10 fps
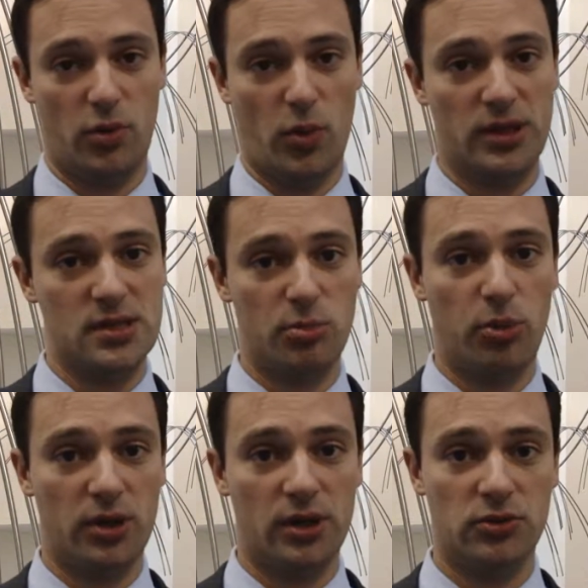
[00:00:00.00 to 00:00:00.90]
what is
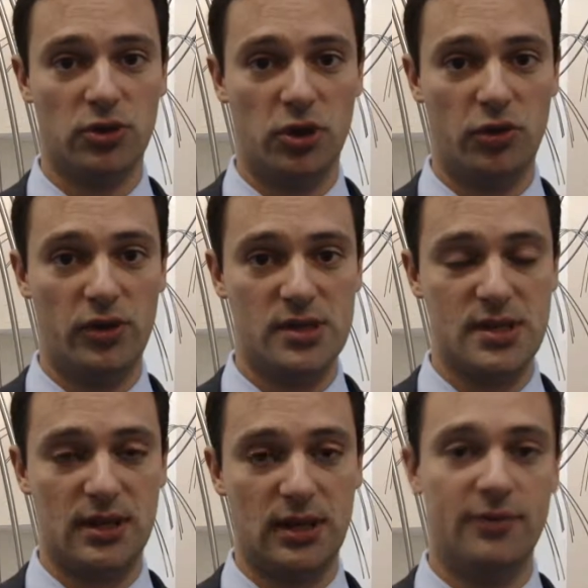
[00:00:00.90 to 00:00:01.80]
important to know is
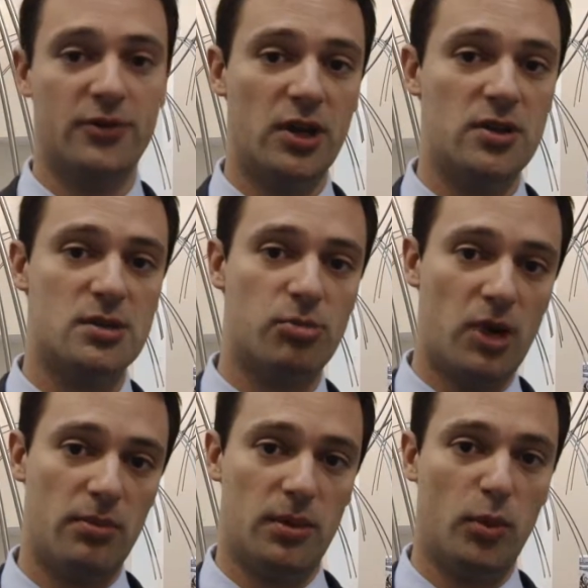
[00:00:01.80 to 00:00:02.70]
that if there is a
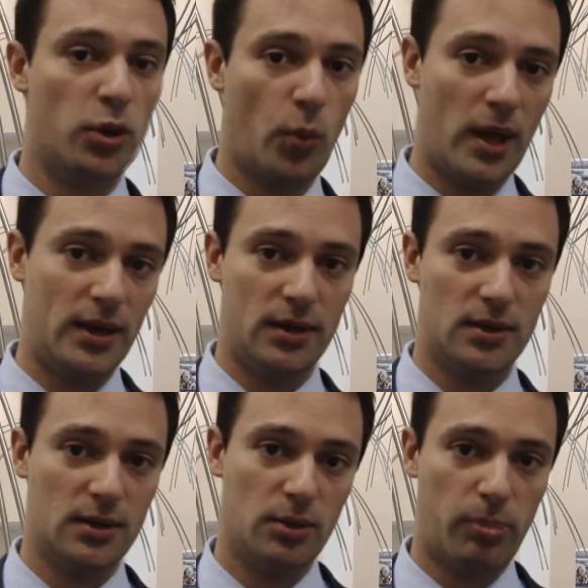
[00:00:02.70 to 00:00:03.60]
problem on one
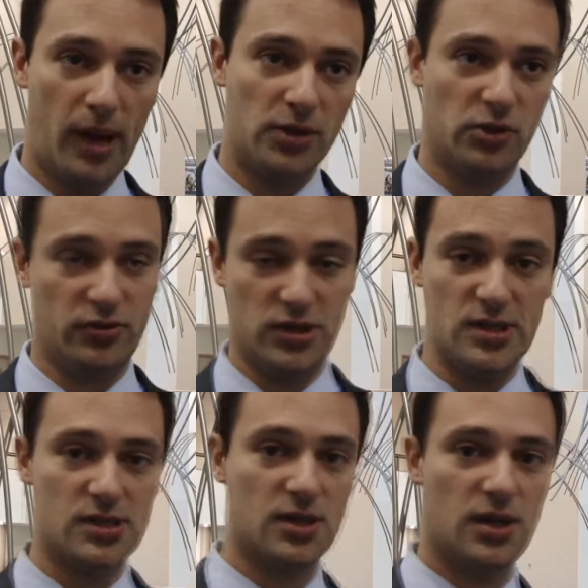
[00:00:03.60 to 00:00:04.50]
part of
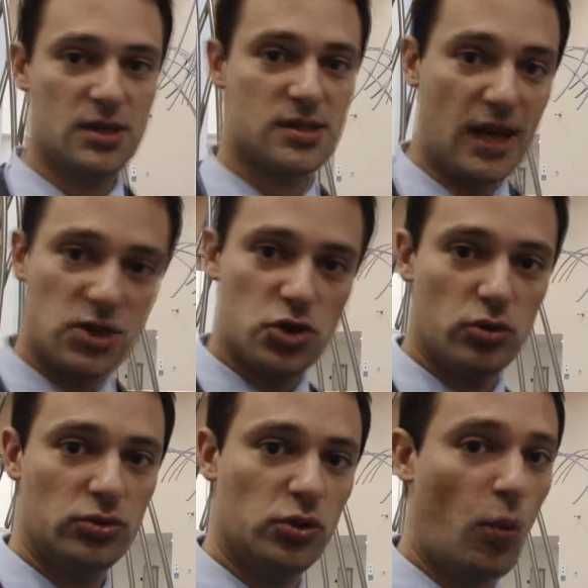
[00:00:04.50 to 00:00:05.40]
this
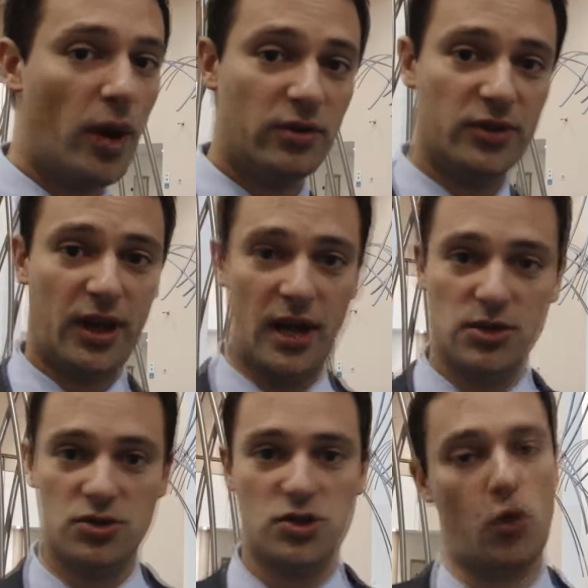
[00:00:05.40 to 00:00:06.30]
statue to one of the
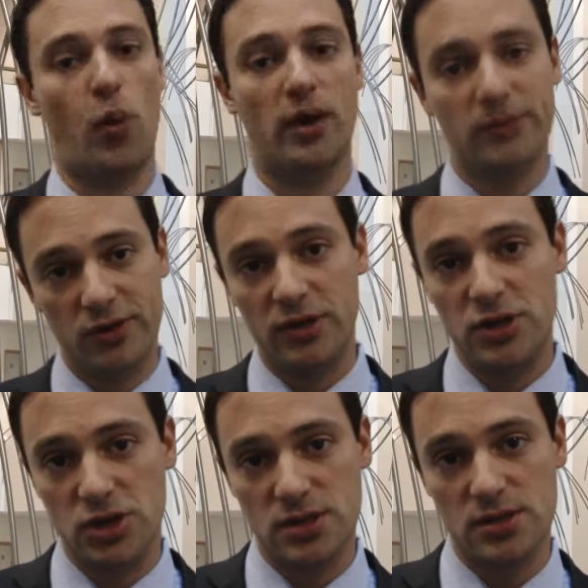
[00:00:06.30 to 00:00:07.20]
countries or one of the
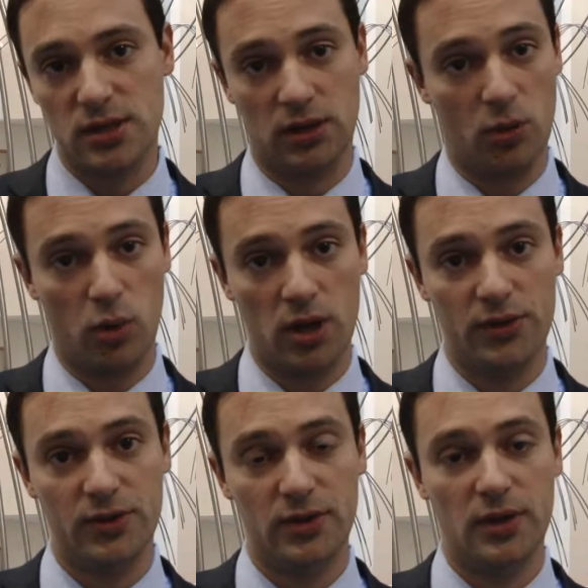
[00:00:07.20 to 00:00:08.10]
regions in the
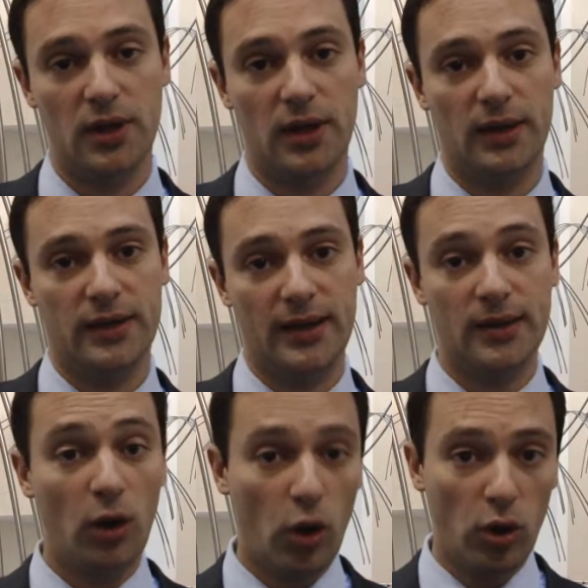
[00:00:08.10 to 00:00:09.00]
world, then
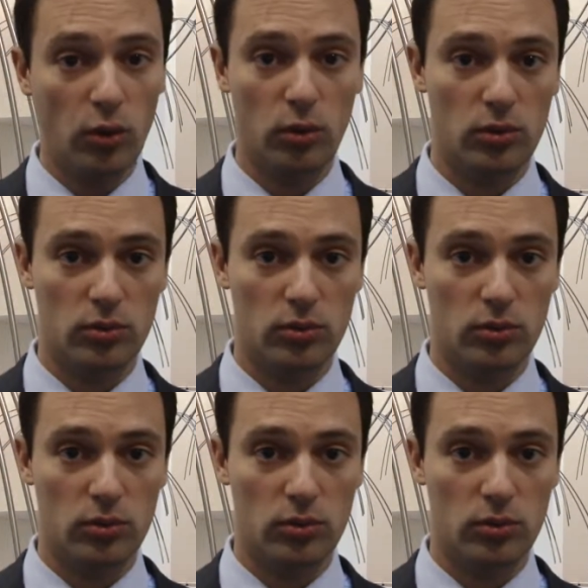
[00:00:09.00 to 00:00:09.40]
the whole